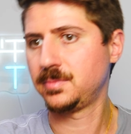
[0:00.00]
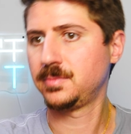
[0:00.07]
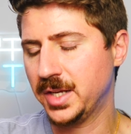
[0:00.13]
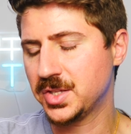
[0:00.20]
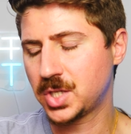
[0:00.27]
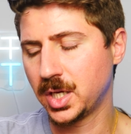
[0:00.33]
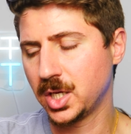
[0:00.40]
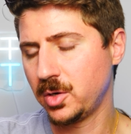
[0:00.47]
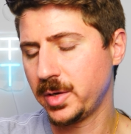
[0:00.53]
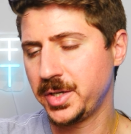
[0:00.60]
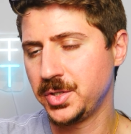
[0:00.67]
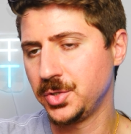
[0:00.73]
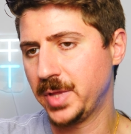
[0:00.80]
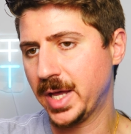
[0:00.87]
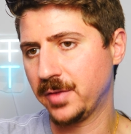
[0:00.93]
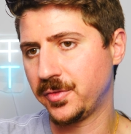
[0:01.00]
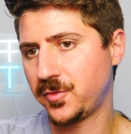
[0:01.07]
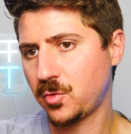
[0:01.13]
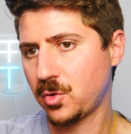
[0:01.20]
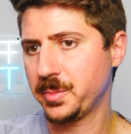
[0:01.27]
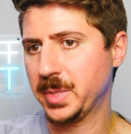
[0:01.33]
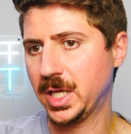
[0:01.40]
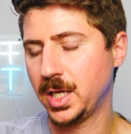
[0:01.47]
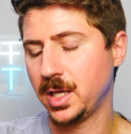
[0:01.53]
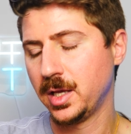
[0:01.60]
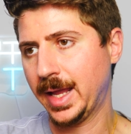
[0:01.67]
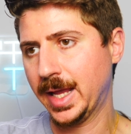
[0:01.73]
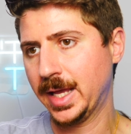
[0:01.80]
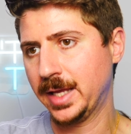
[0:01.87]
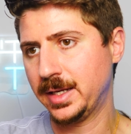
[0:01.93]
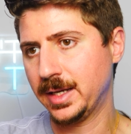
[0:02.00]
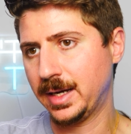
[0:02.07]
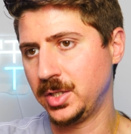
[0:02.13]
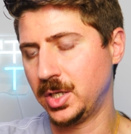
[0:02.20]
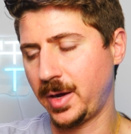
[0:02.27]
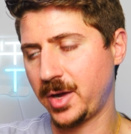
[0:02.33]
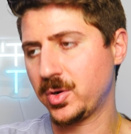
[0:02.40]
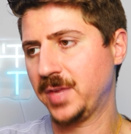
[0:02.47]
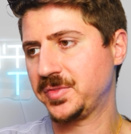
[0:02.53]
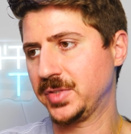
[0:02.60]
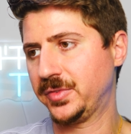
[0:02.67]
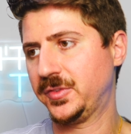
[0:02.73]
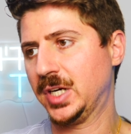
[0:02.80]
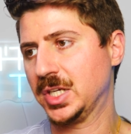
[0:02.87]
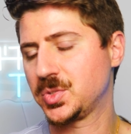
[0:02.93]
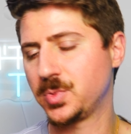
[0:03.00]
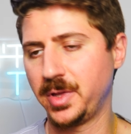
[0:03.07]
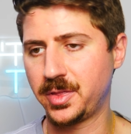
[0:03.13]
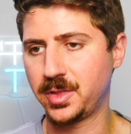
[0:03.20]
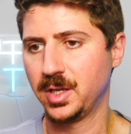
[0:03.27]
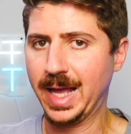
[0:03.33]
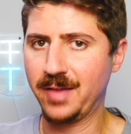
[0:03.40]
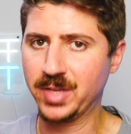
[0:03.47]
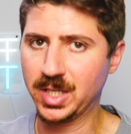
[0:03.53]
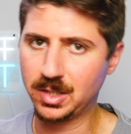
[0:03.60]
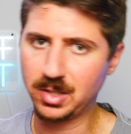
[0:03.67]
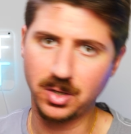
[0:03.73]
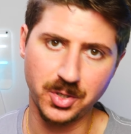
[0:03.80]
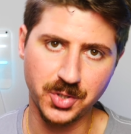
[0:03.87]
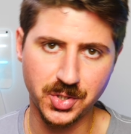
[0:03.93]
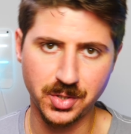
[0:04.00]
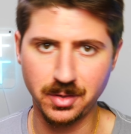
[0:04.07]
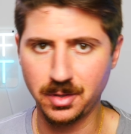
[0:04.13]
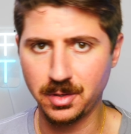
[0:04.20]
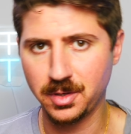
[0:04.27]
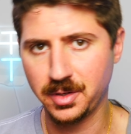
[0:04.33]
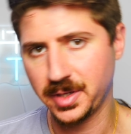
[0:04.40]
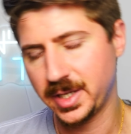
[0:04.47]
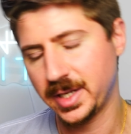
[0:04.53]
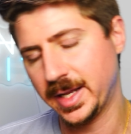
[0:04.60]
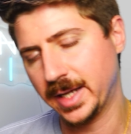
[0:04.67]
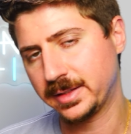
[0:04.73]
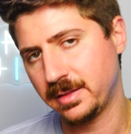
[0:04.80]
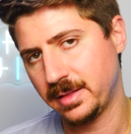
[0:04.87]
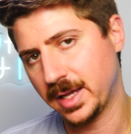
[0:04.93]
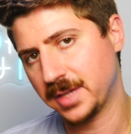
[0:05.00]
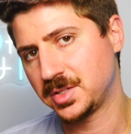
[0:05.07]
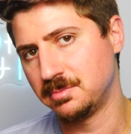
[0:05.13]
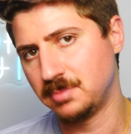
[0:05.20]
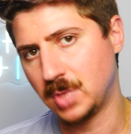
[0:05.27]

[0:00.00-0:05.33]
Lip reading: And it's going to go ahead and do that for me. And, I don't have to fuss with having Cursor and connecting that to